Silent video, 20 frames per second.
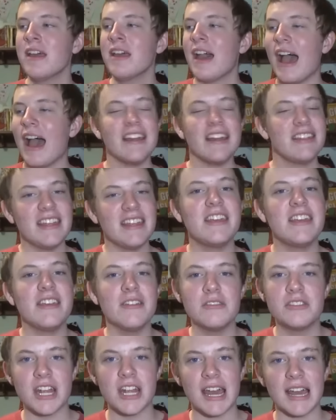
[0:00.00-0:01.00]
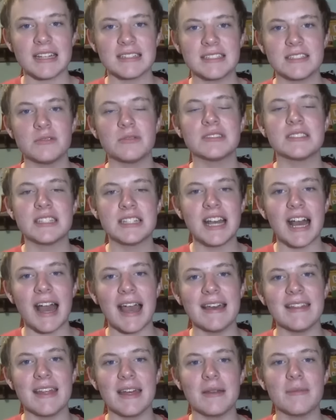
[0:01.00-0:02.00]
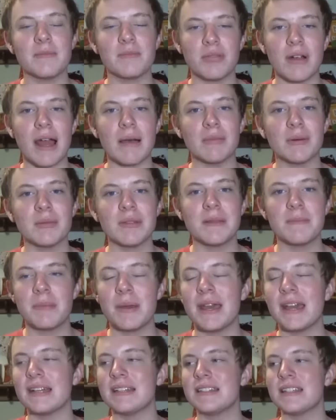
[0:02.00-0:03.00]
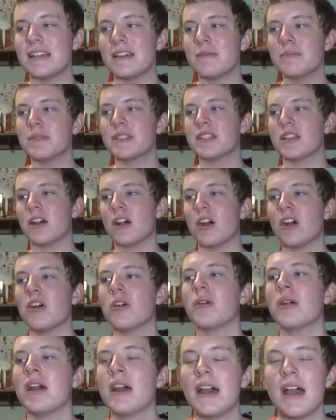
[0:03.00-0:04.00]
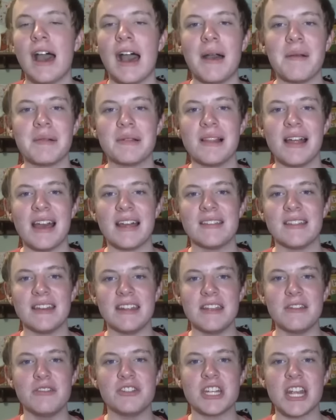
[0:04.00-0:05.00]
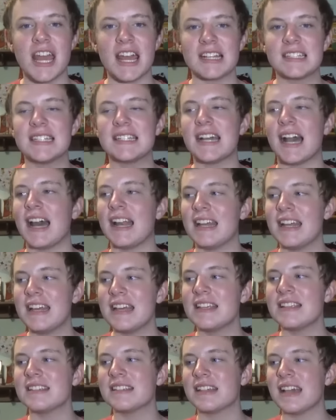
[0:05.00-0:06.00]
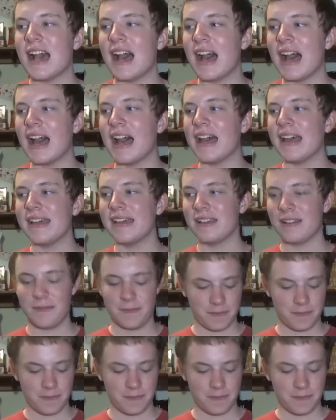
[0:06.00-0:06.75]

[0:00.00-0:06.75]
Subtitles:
I think Hugh Jackson was the guy that probably picked him, so I'm glad that Hugh Jackson got his guy.